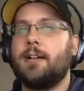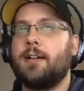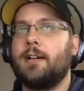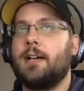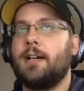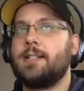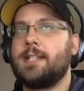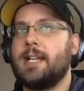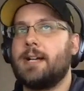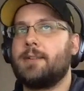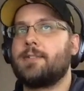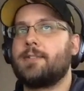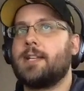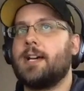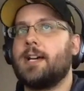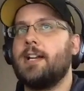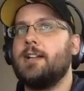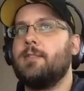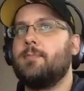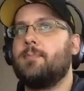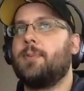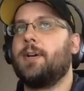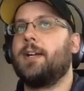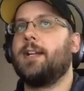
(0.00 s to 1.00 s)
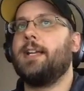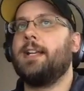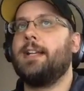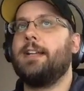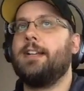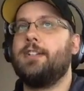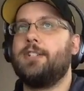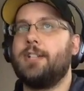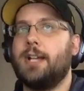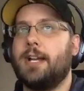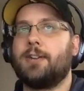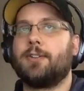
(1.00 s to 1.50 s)
downside, but in
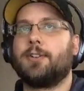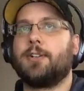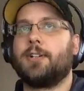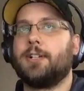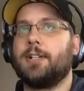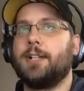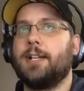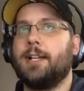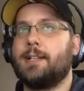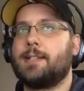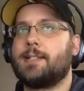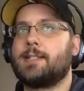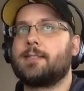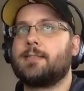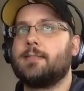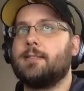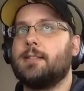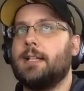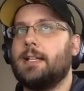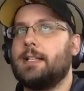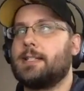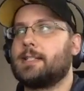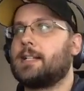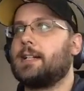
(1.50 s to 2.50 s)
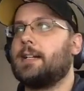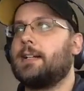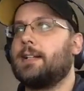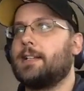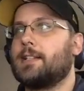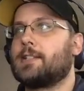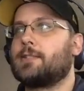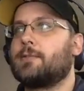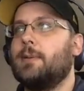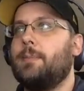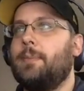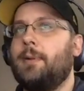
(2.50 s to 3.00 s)
general, it's kind of
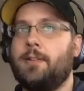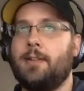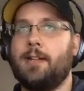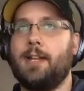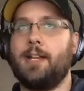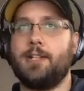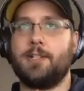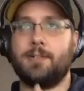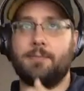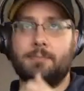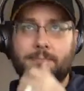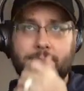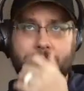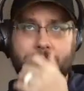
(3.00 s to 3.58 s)
sweeping the nation.